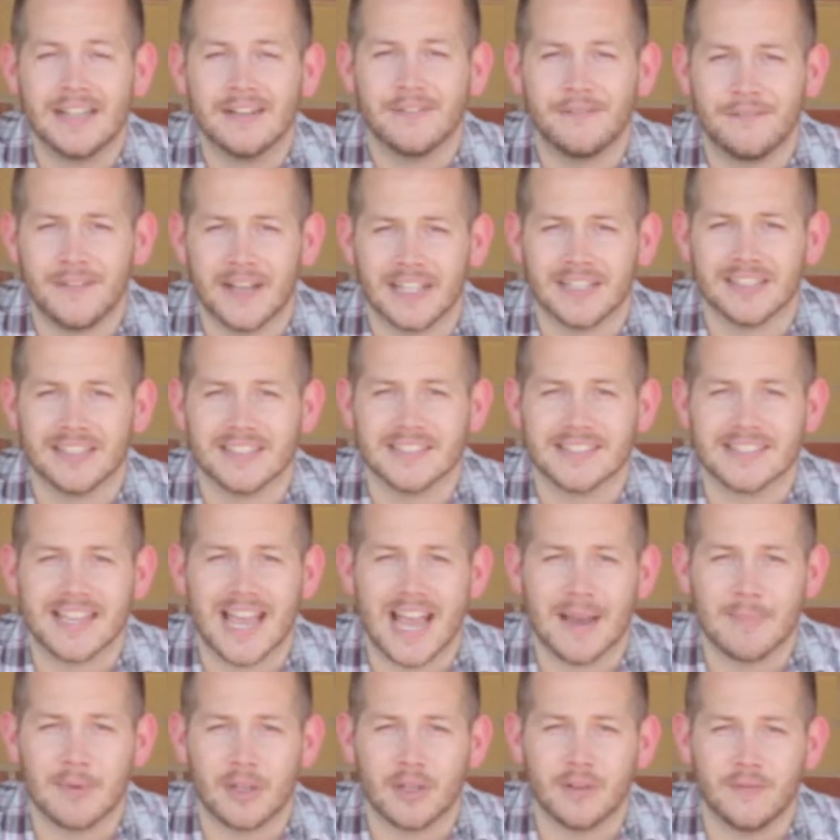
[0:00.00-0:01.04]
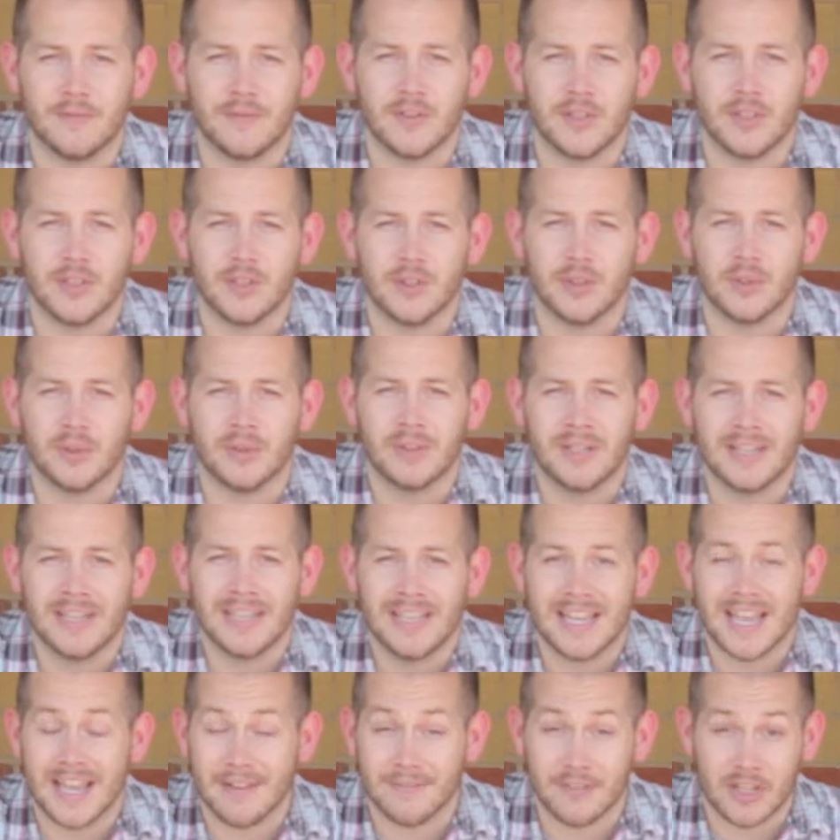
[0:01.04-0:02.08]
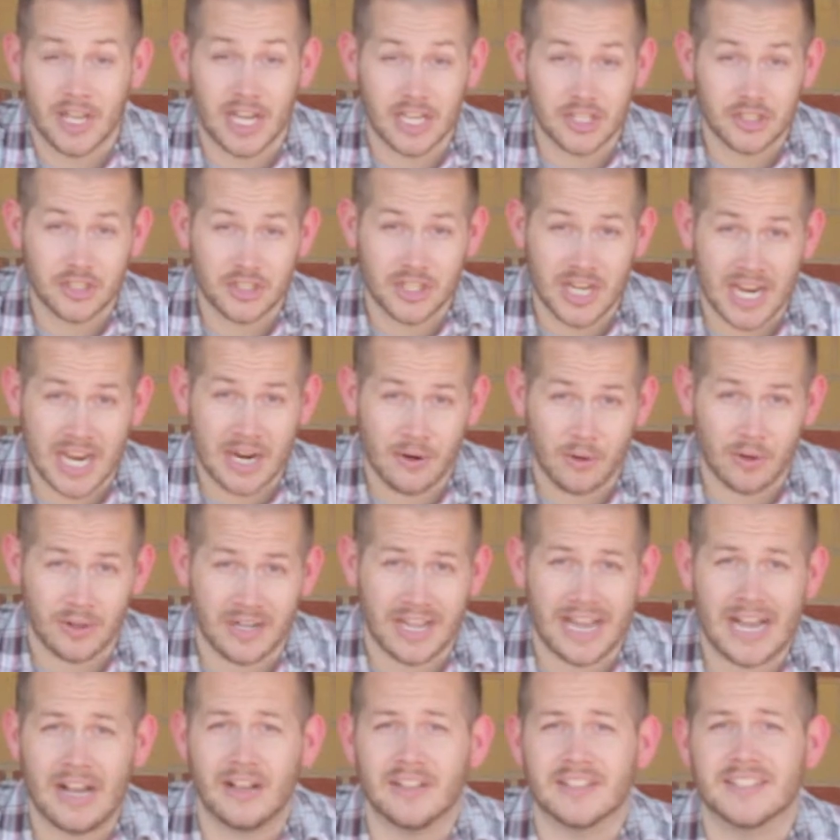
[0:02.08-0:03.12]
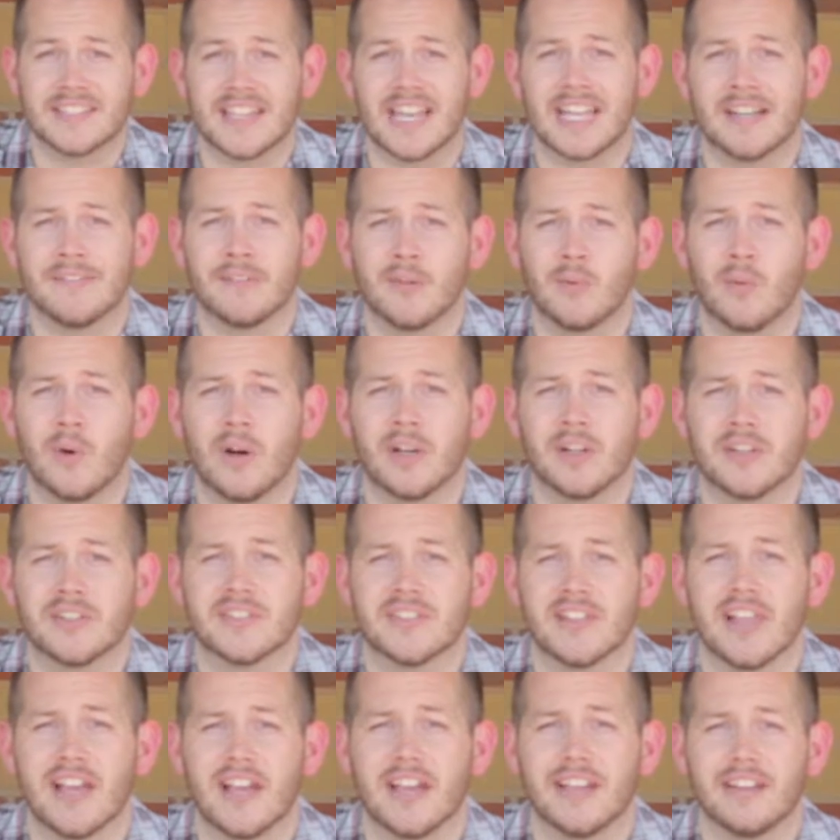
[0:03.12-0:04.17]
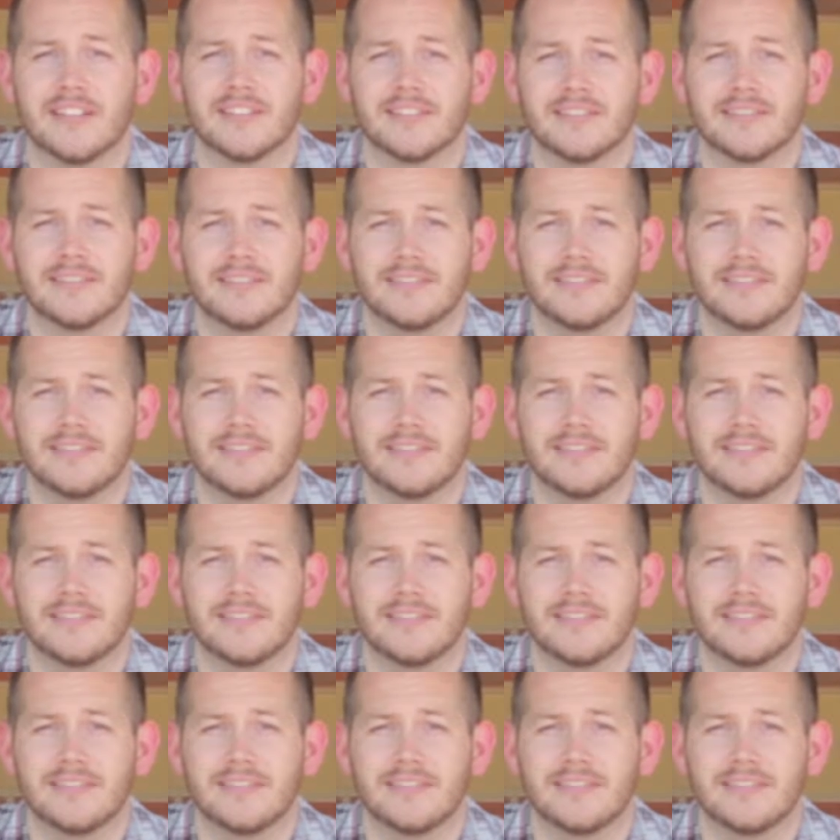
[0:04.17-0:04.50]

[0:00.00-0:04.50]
Fellas, how many of you have not showered outside of the water slide?